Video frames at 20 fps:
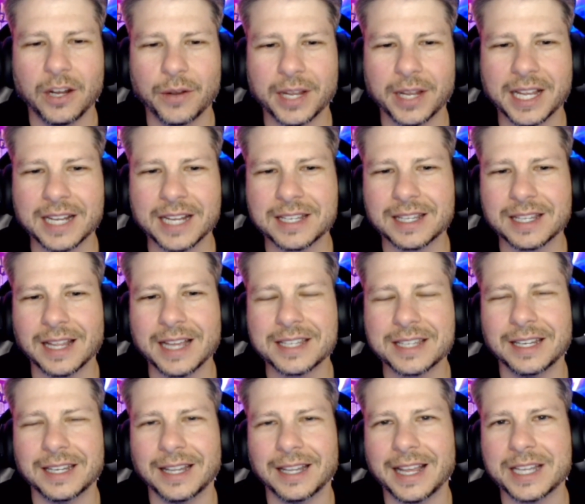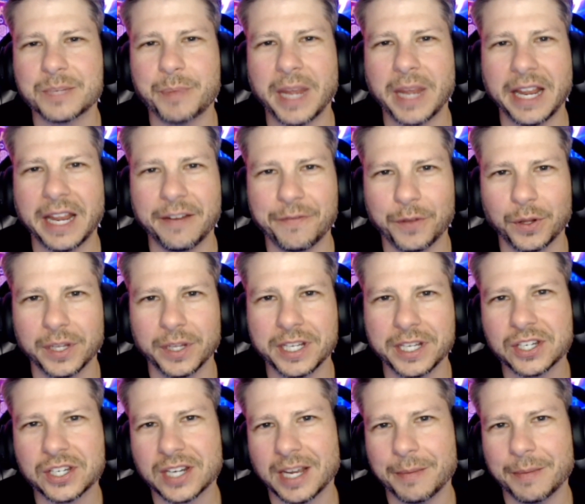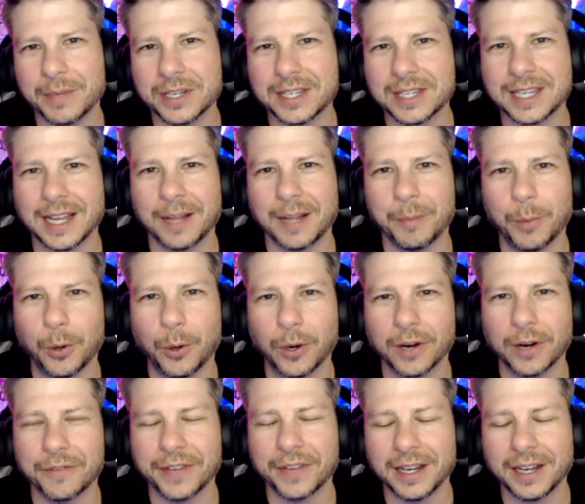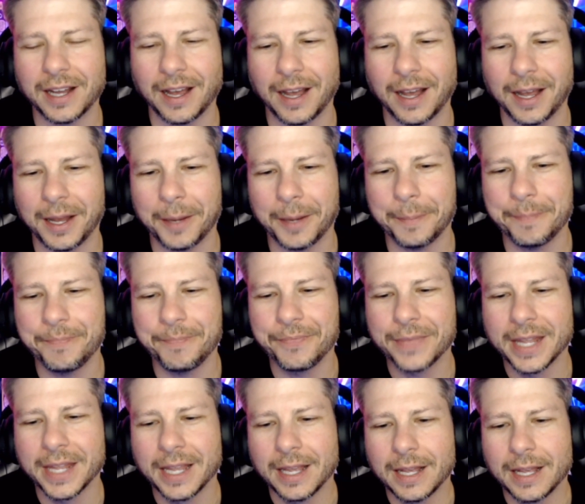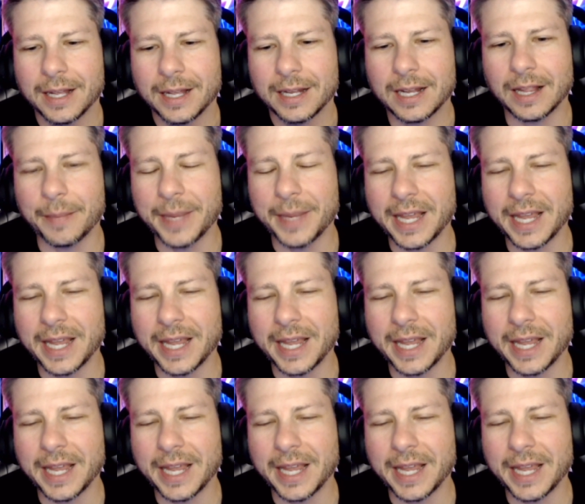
it gets less and less painful each time you sell more of it. Now let me